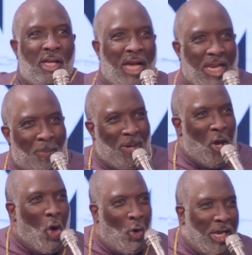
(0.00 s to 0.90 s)
and it'd be
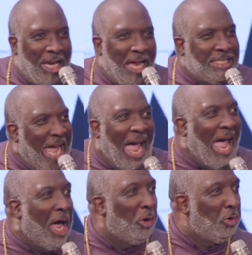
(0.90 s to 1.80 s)
holding it
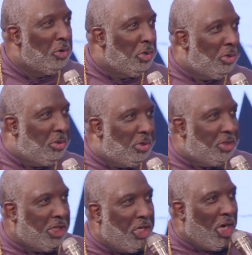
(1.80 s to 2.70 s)
down.
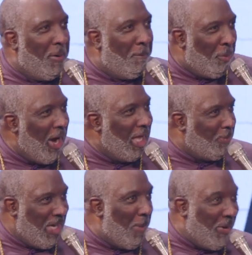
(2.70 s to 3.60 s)
She couldn't breathe,
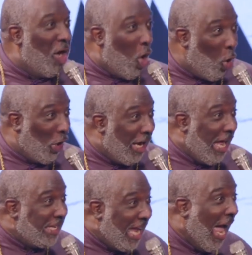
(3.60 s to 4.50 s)
but it'd be holding
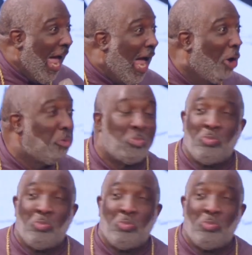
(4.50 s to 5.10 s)
it down.